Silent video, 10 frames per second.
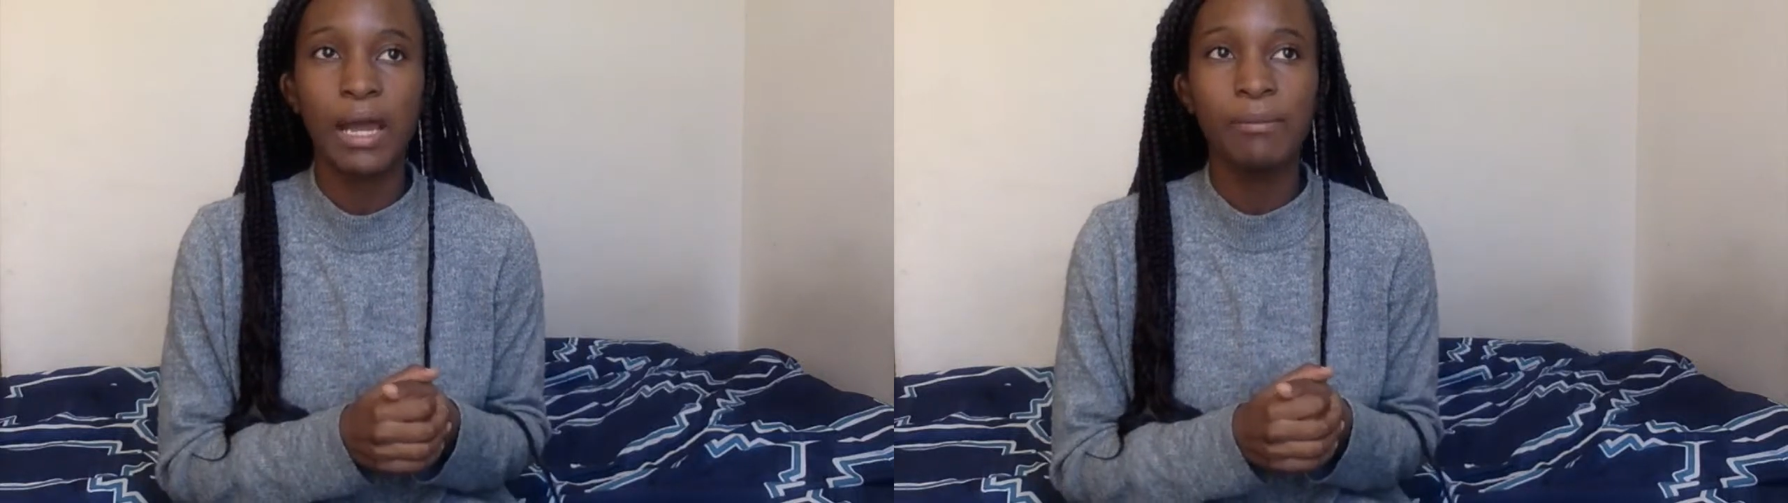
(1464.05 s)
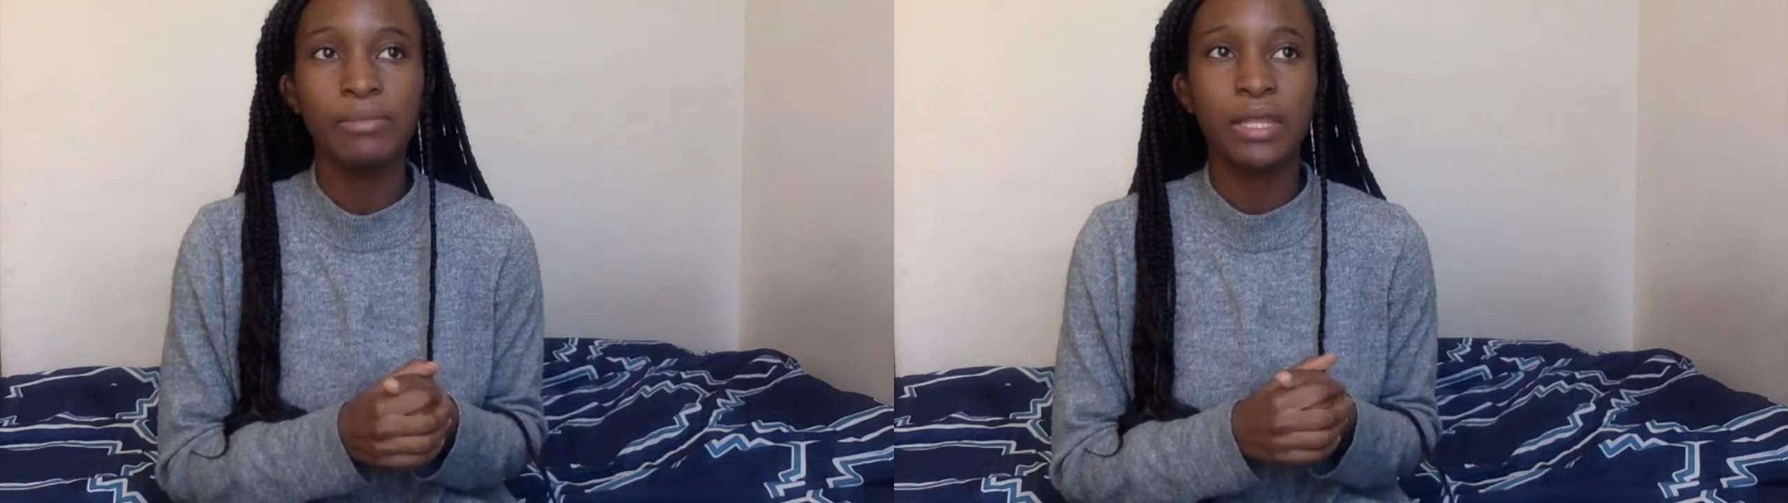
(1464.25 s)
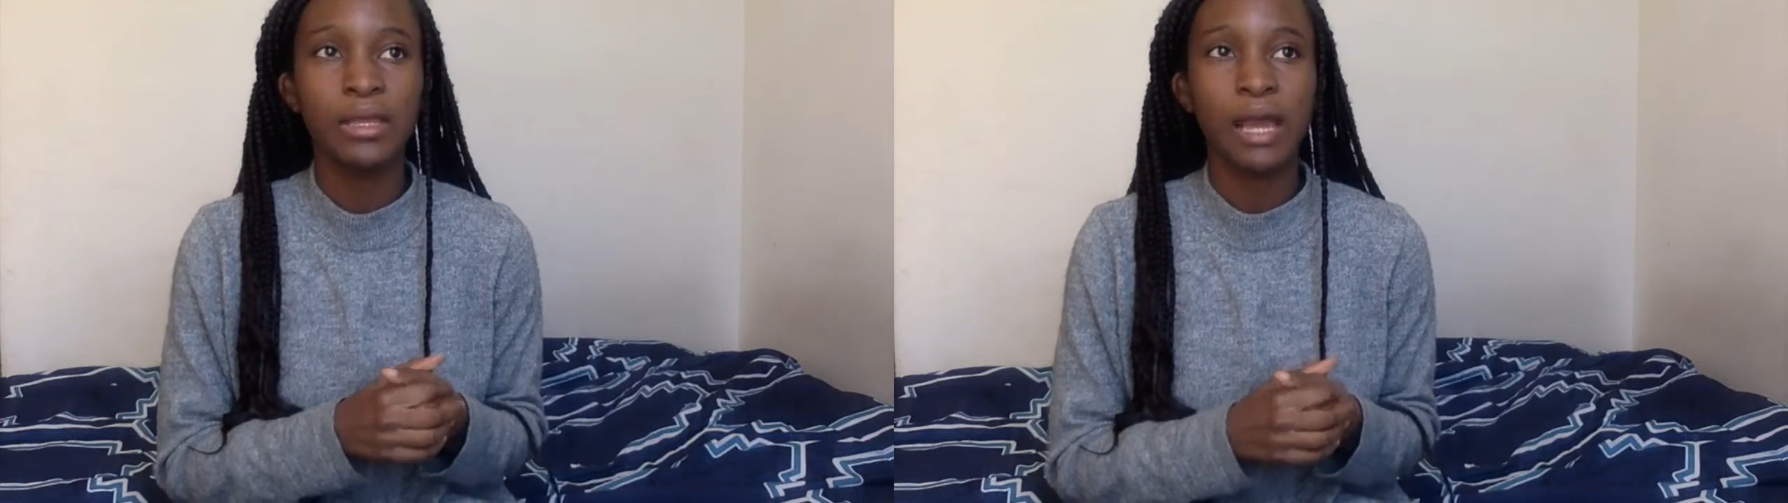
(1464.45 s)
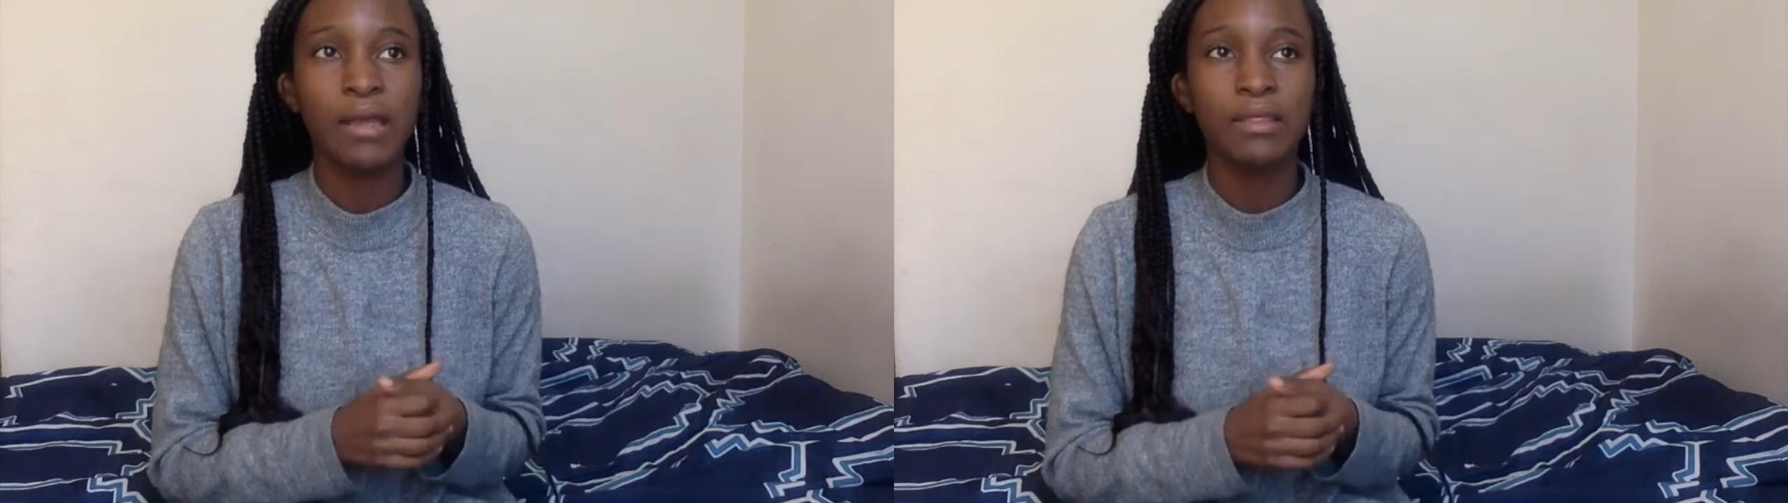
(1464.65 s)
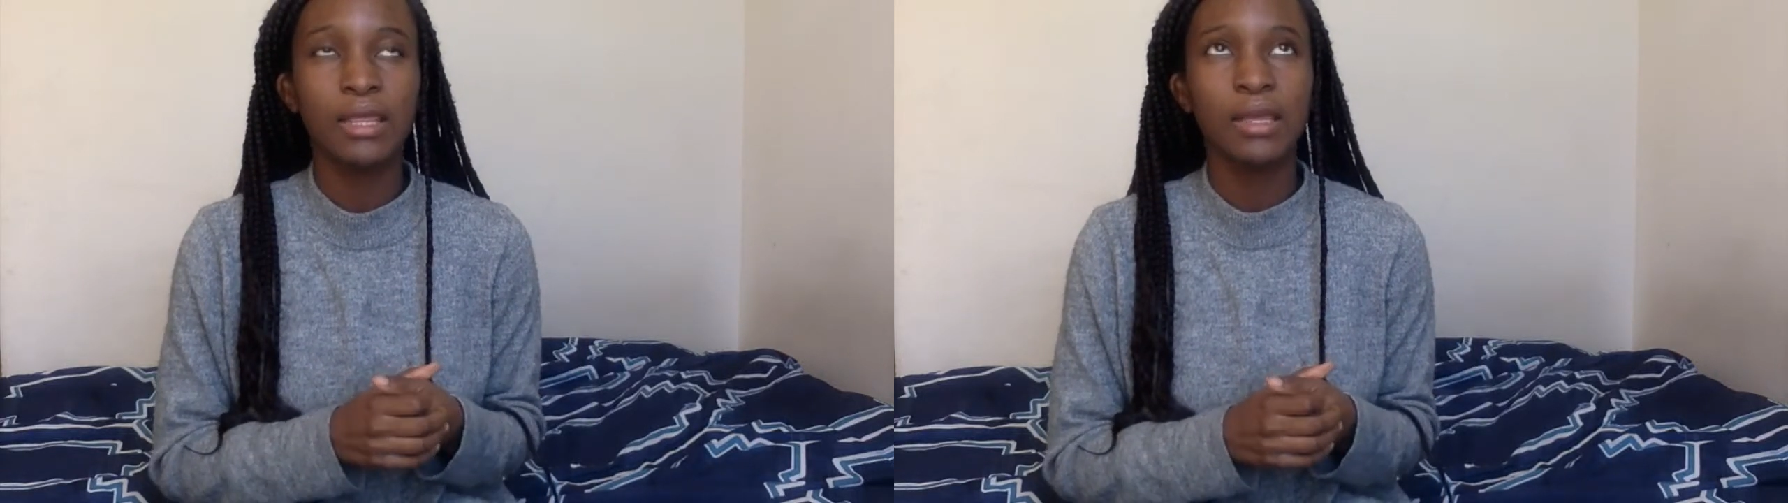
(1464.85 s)
I think
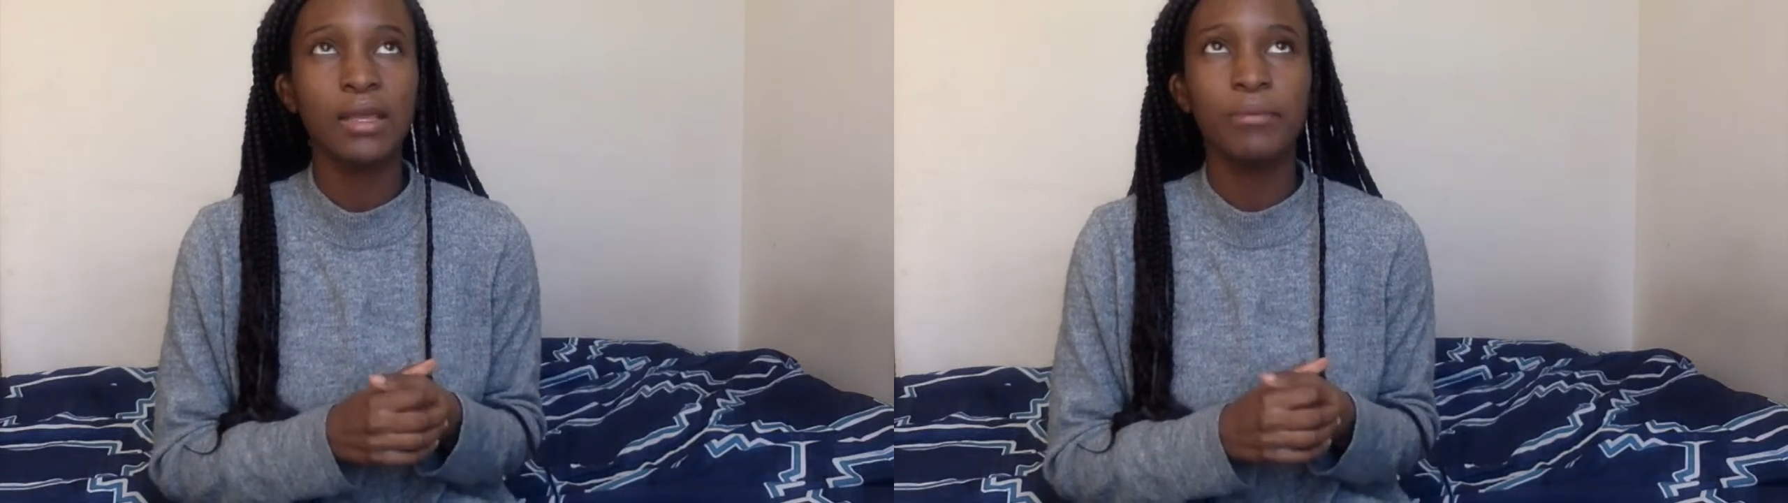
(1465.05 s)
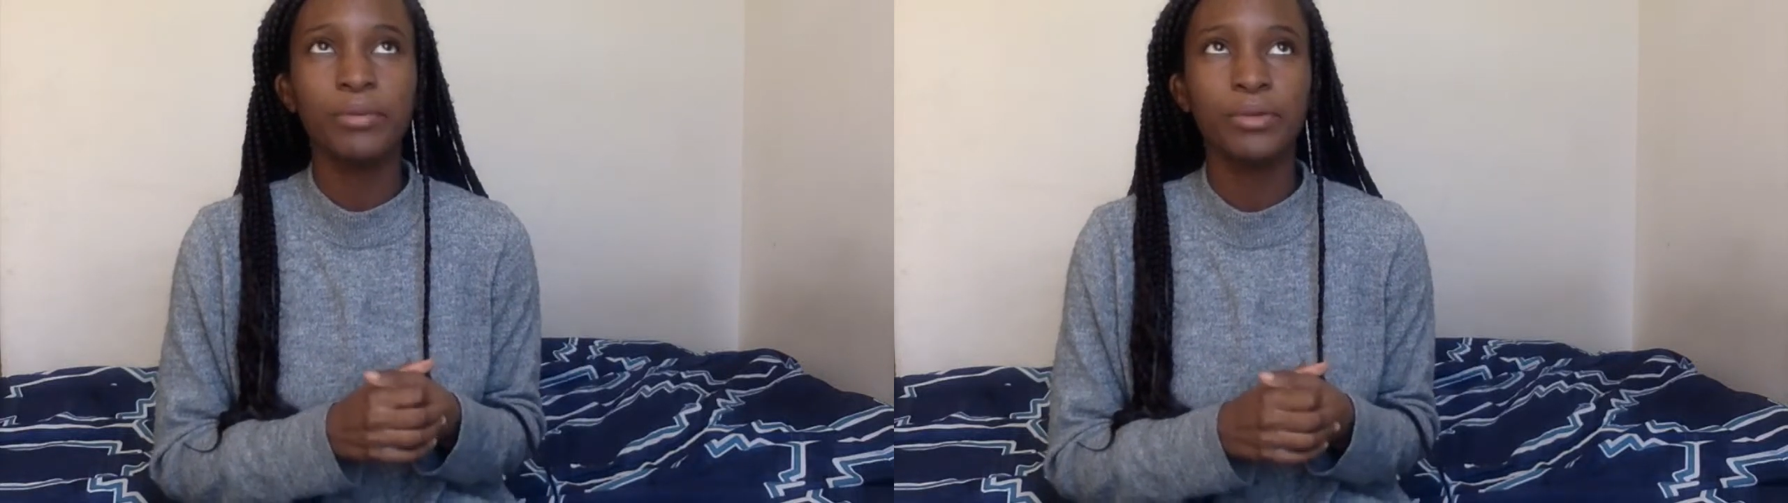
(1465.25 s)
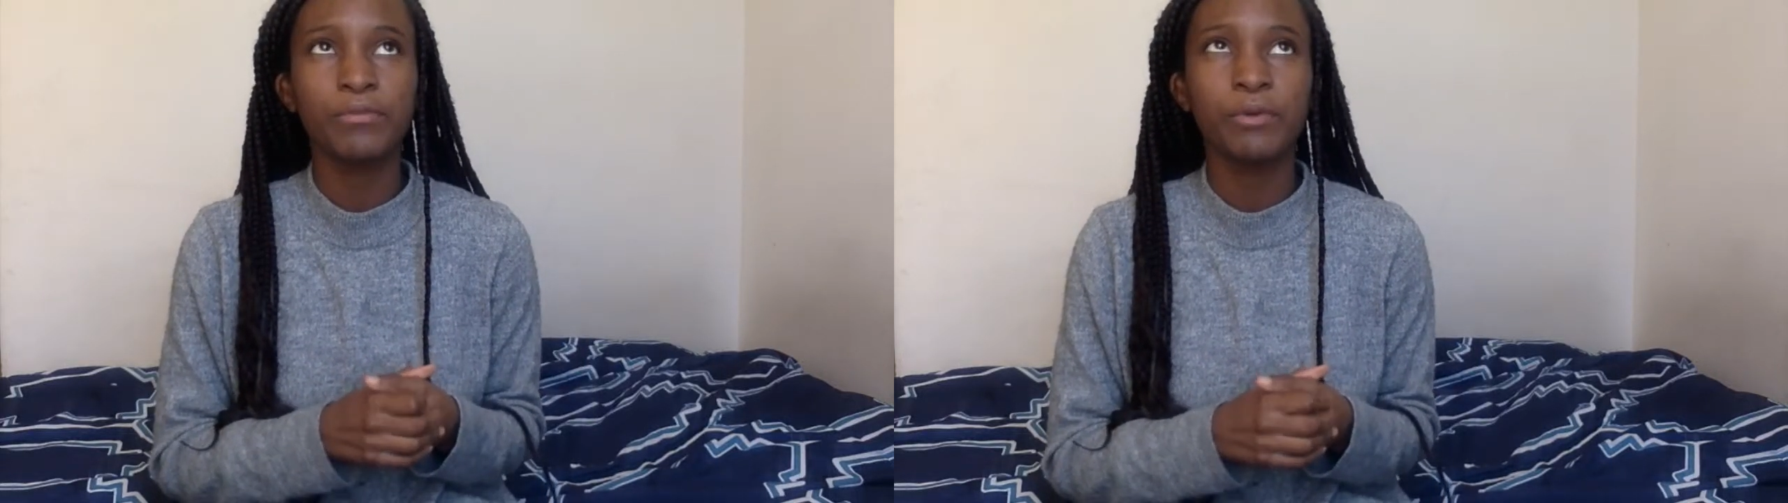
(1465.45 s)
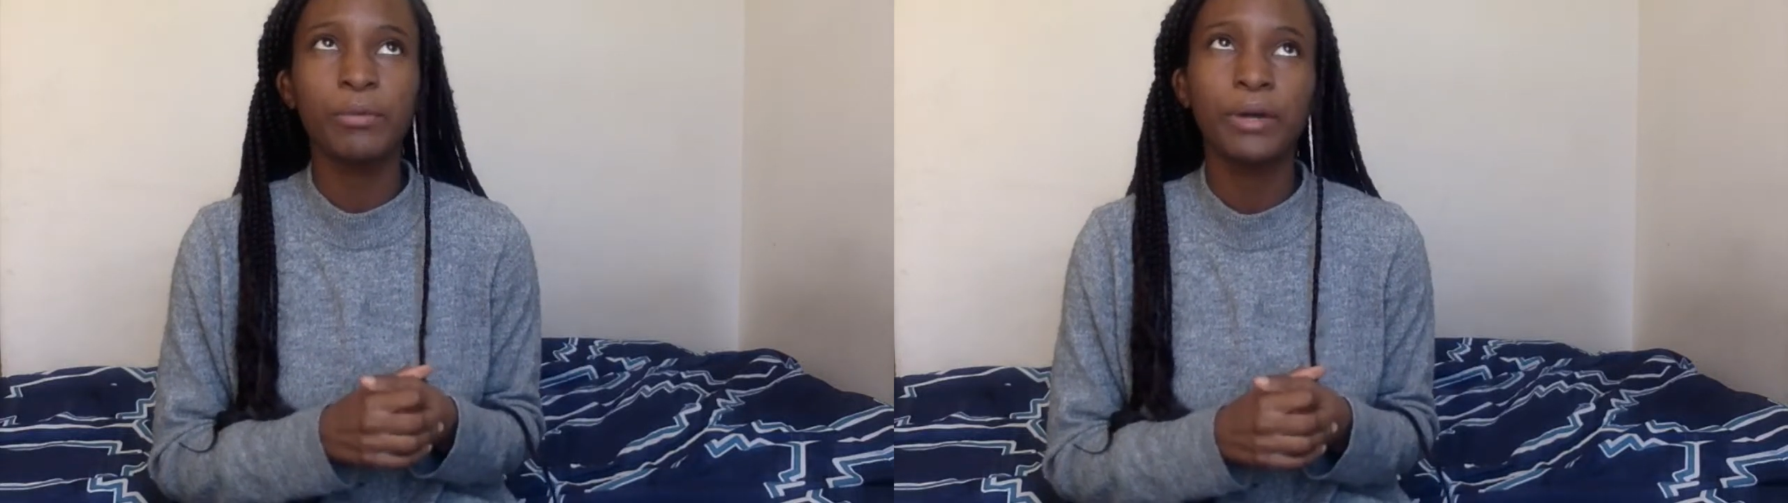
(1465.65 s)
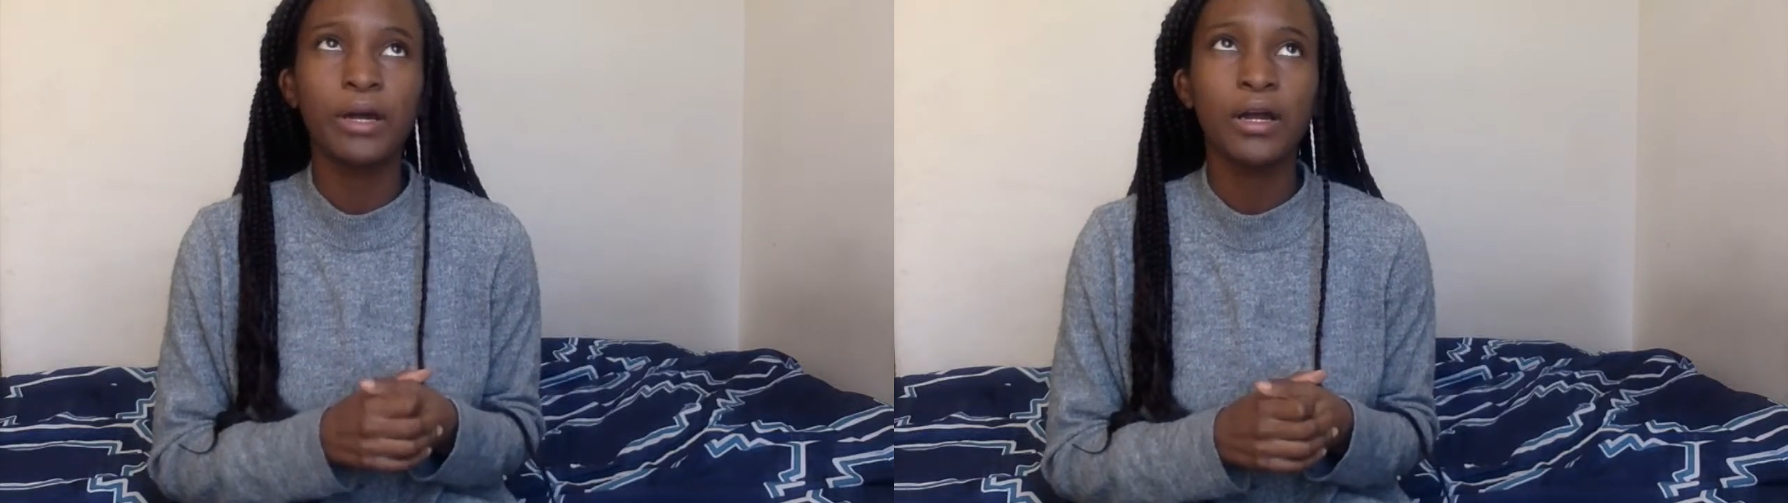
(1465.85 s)
I can build a
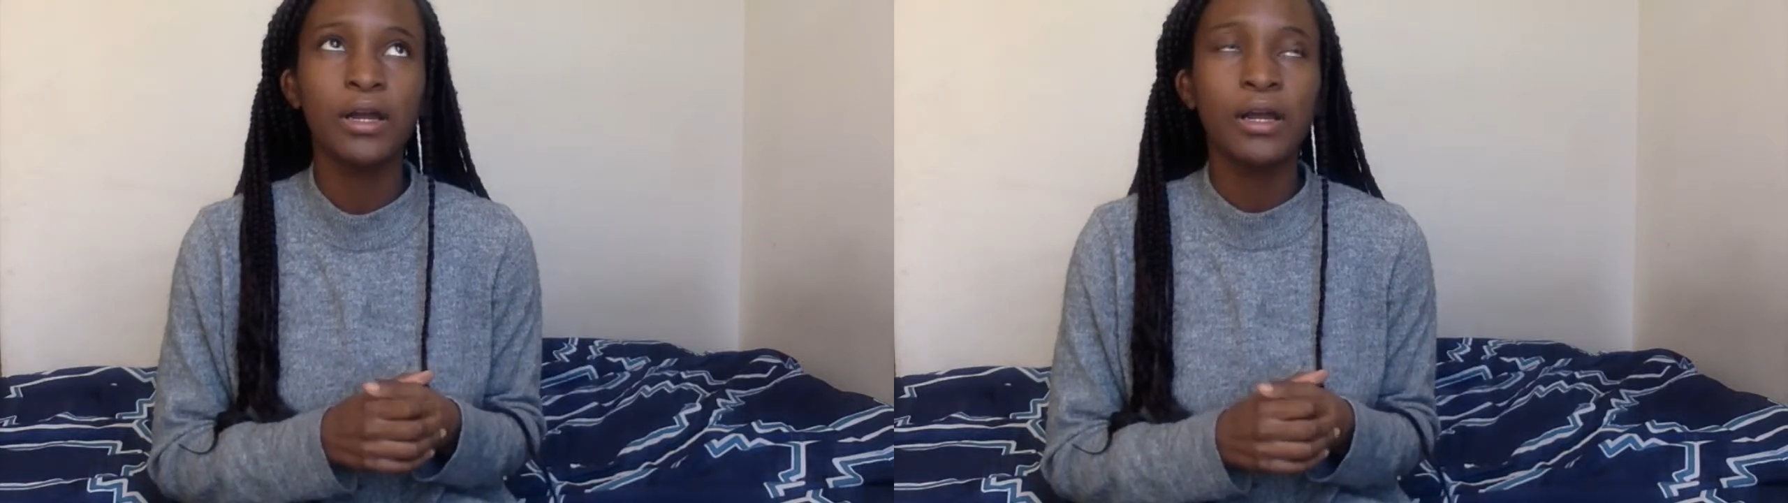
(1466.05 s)
robot